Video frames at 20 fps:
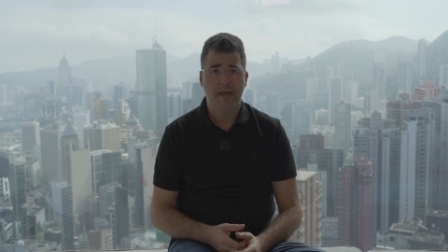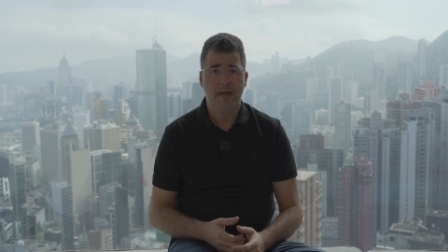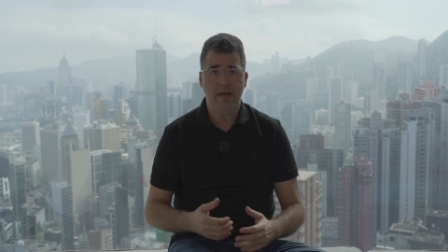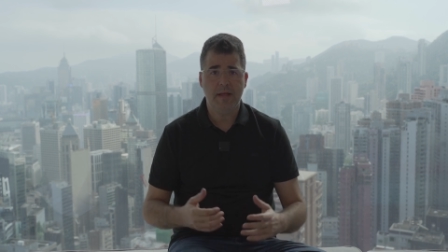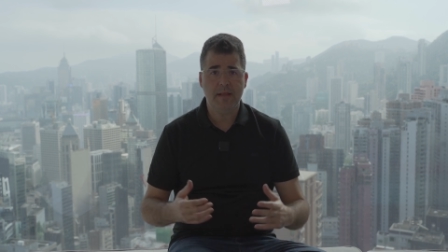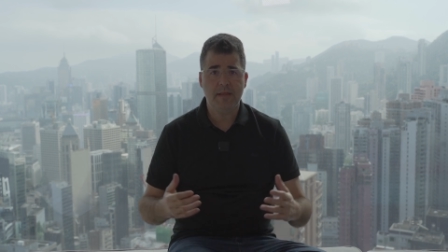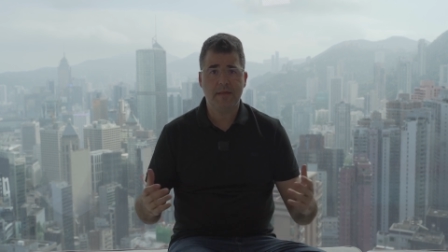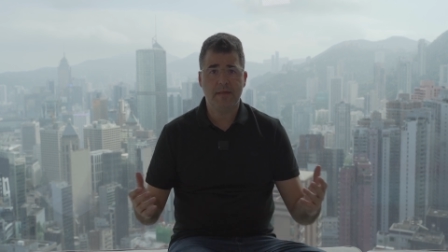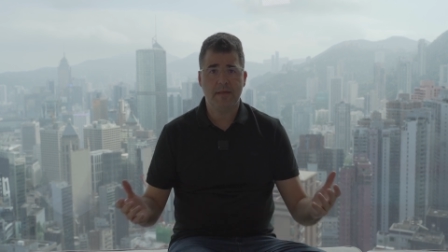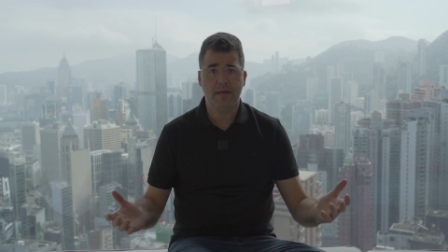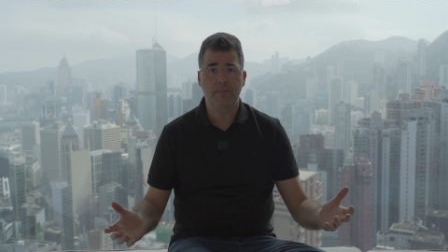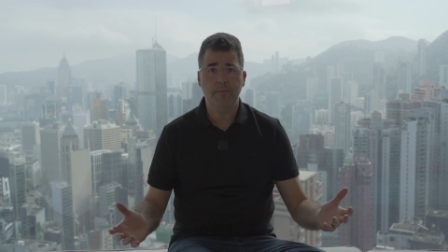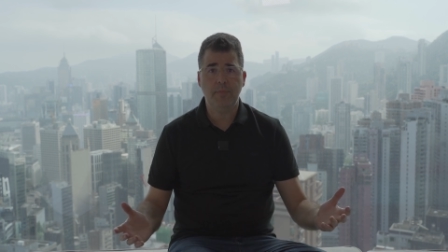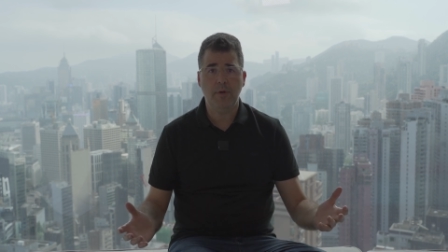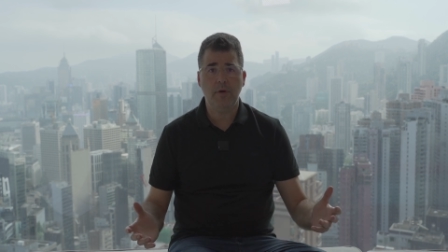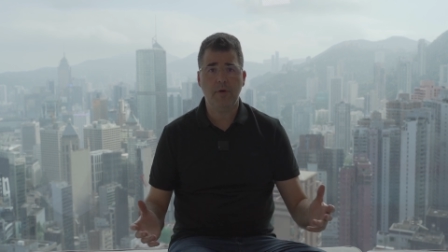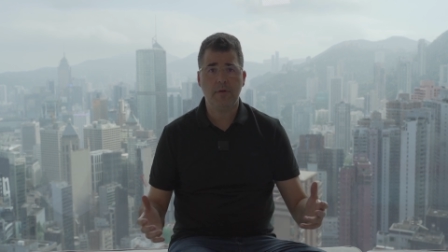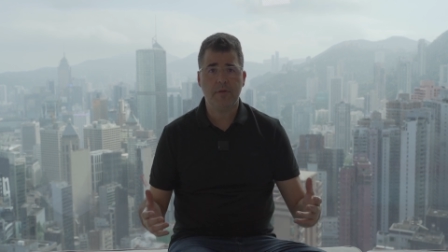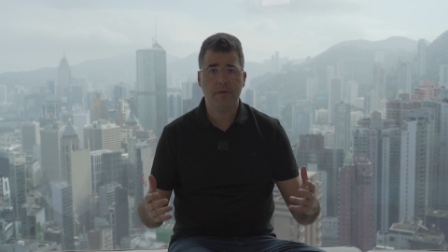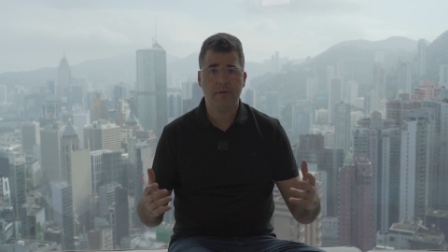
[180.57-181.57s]
and
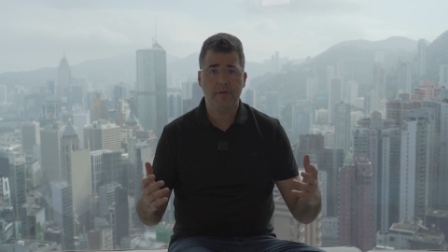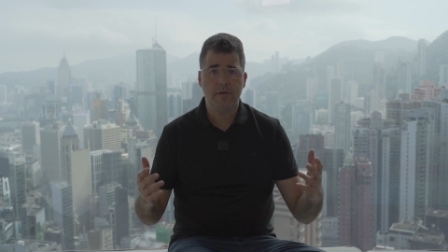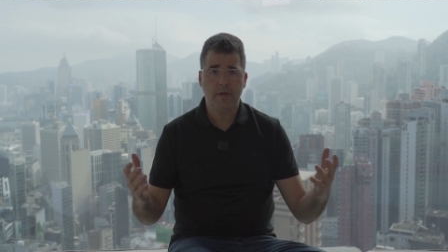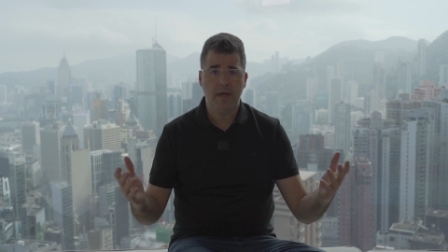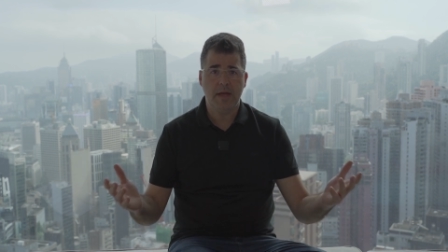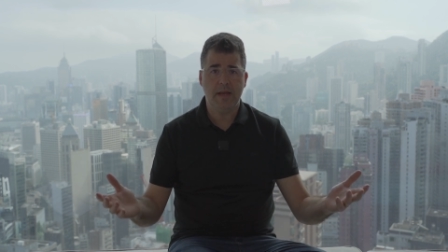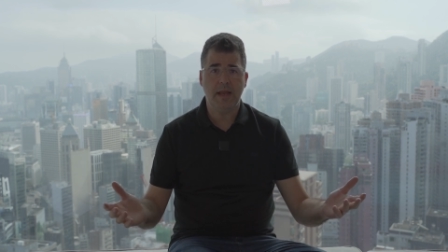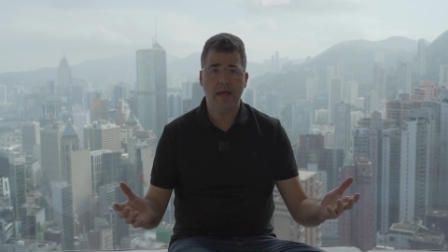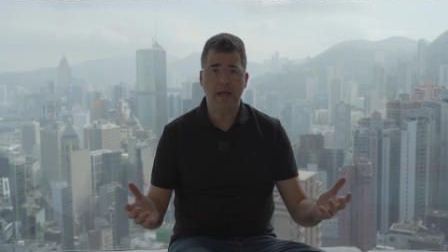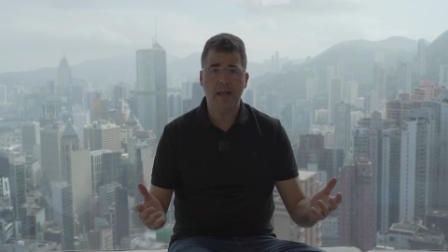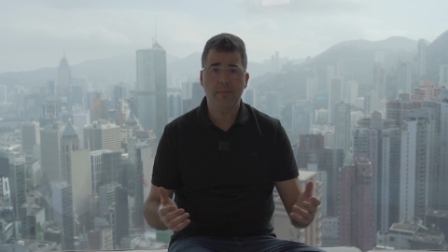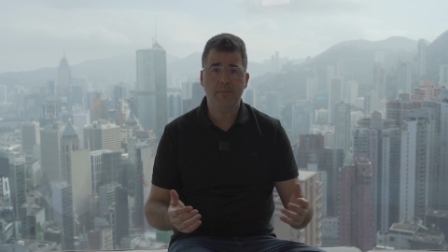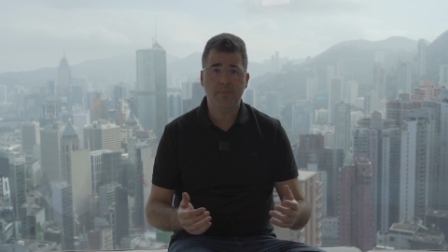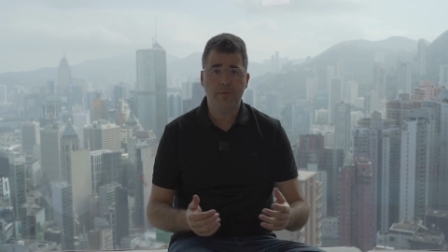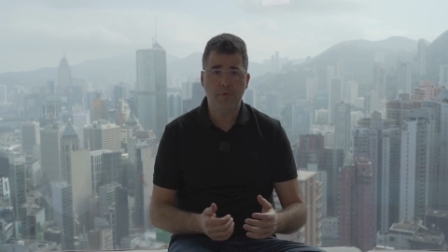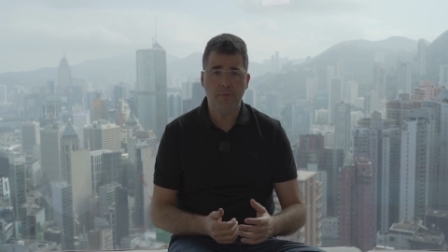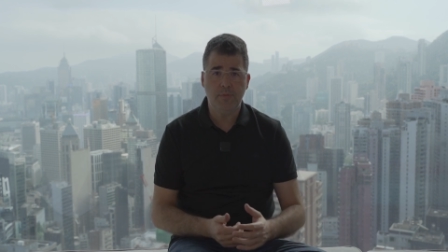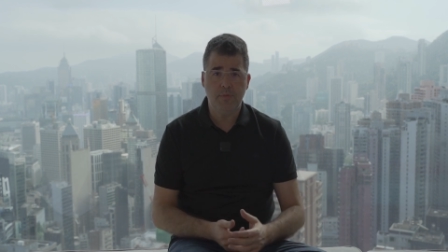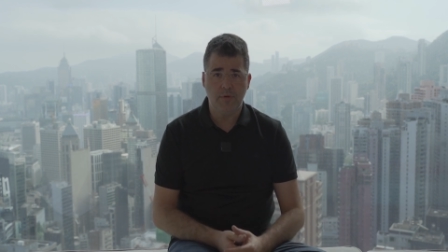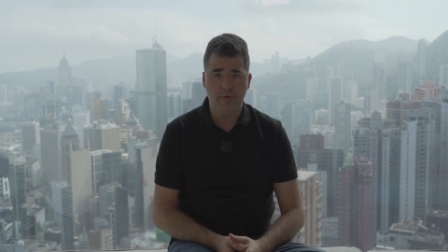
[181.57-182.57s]
support and
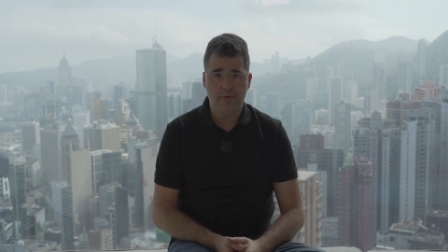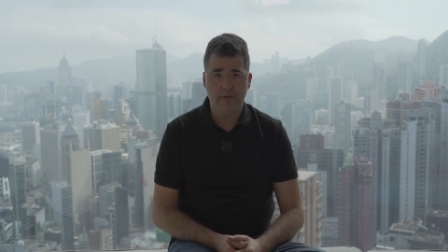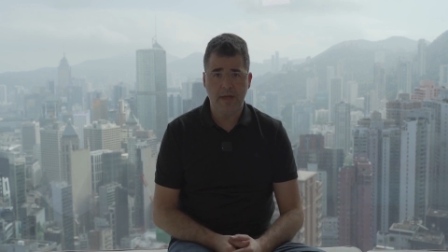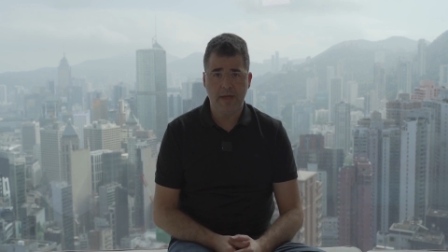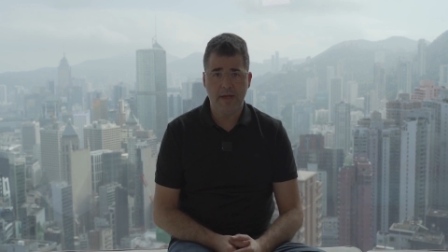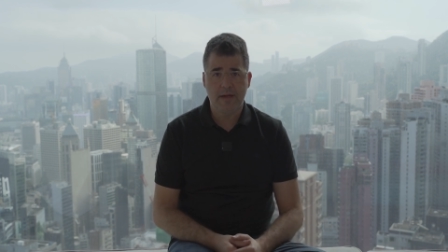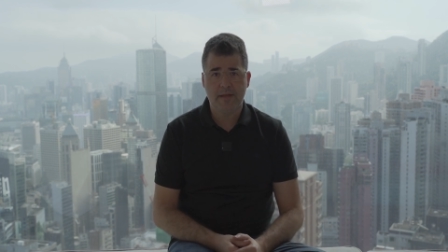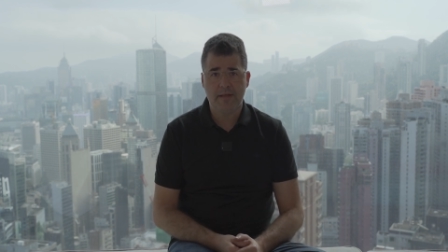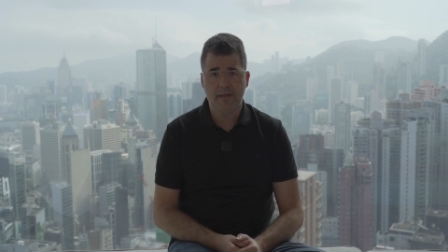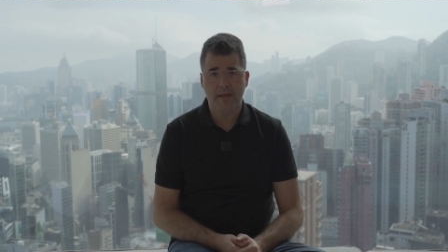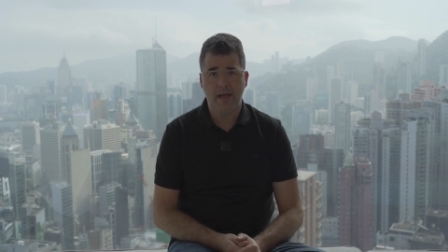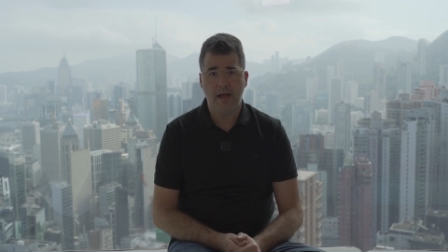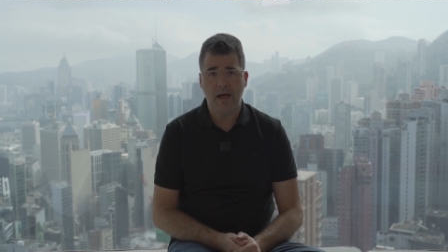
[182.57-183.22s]
help to protect